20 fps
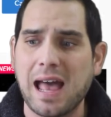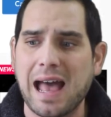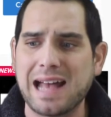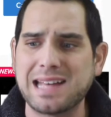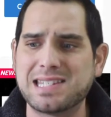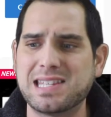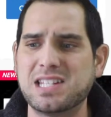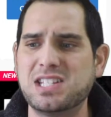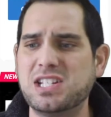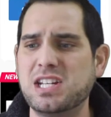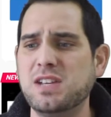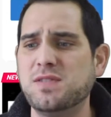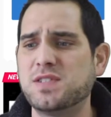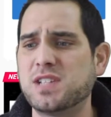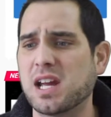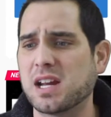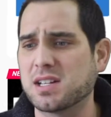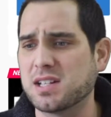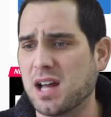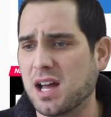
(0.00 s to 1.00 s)
As the chief
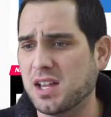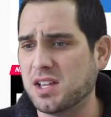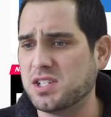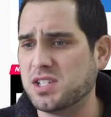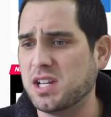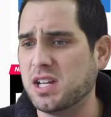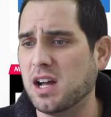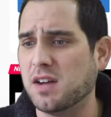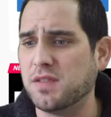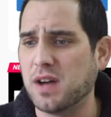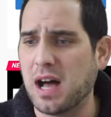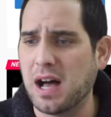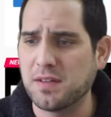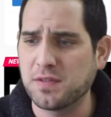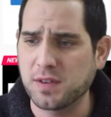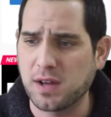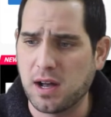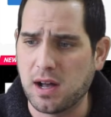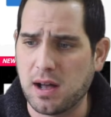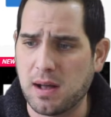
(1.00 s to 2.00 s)
technology of
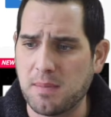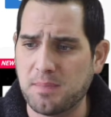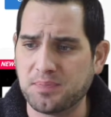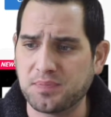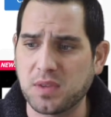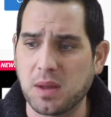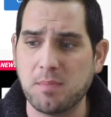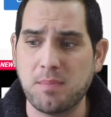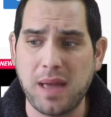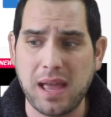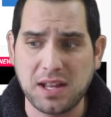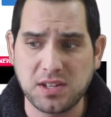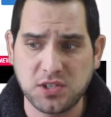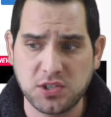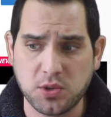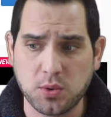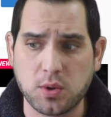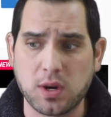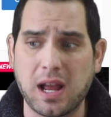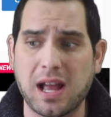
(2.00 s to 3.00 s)
Ofcom,
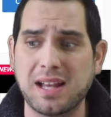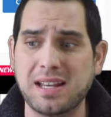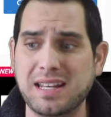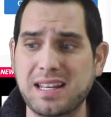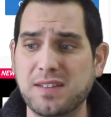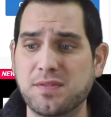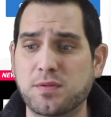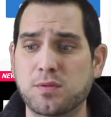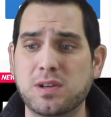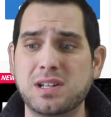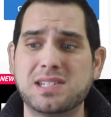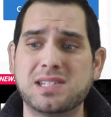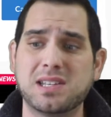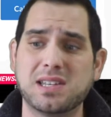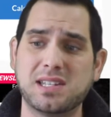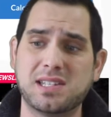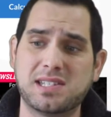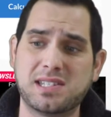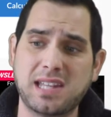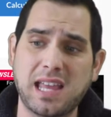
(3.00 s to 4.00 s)
Mansour Hanif,
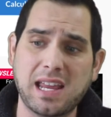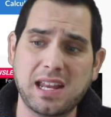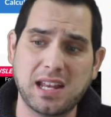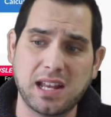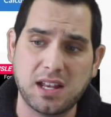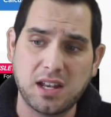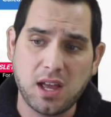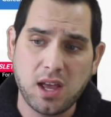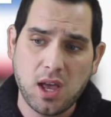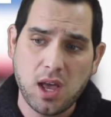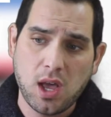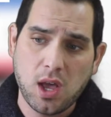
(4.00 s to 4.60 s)
recently stated,